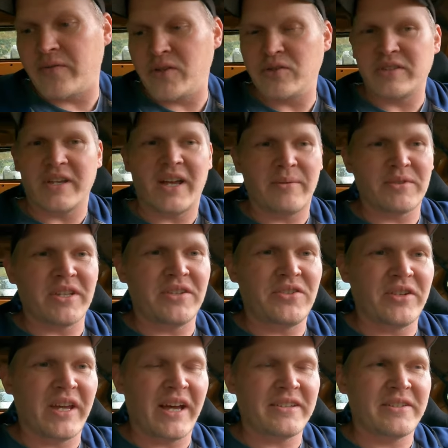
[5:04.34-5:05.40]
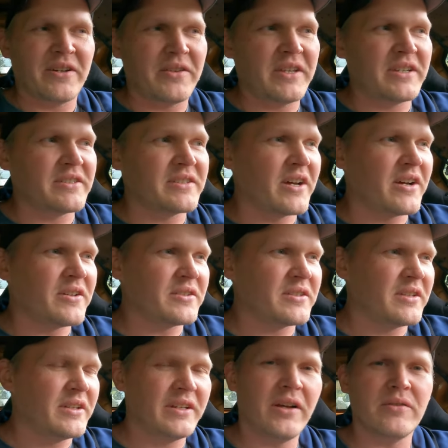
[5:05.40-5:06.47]
a few times, let you guys hear the exhaust.
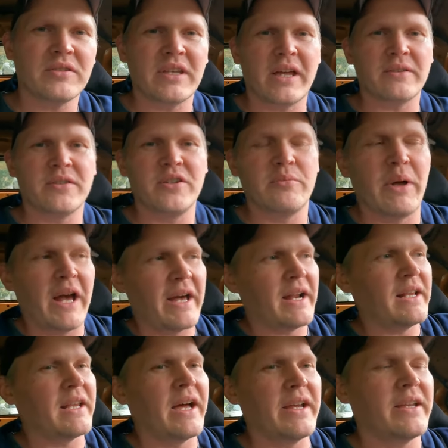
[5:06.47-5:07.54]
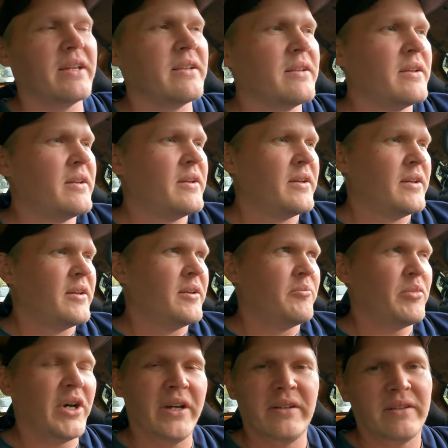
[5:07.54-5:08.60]
Don't sound too bad, I like it.
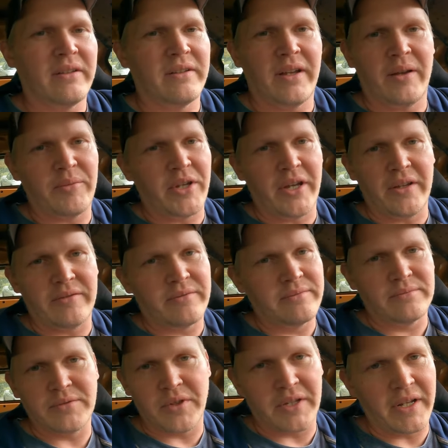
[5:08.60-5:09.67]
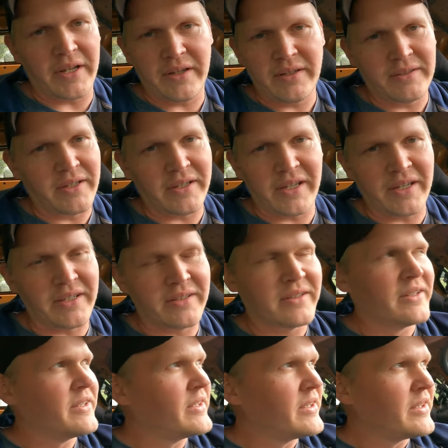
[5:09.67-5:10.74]
But I'm done for the day.
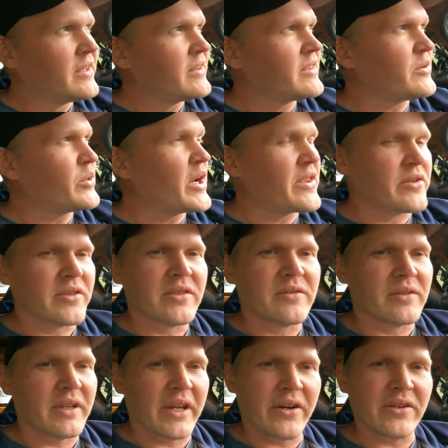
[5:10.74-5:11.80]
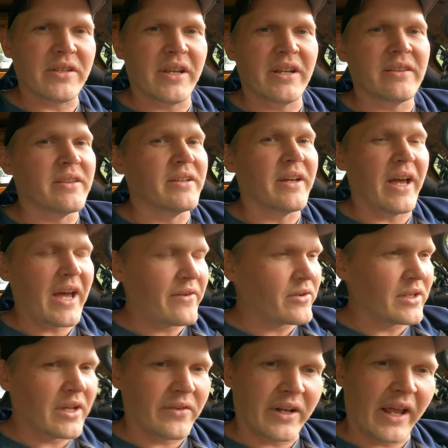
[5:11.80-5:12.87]
Again, the weather's irritating the
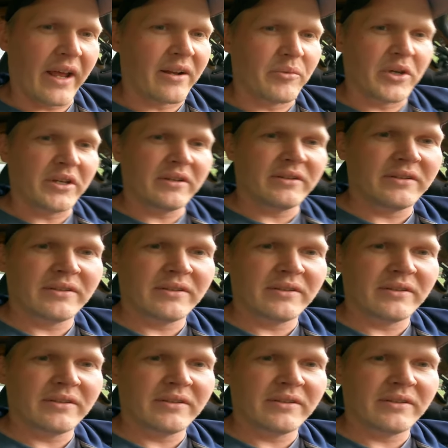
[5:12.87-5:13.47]
ever-loving out of me.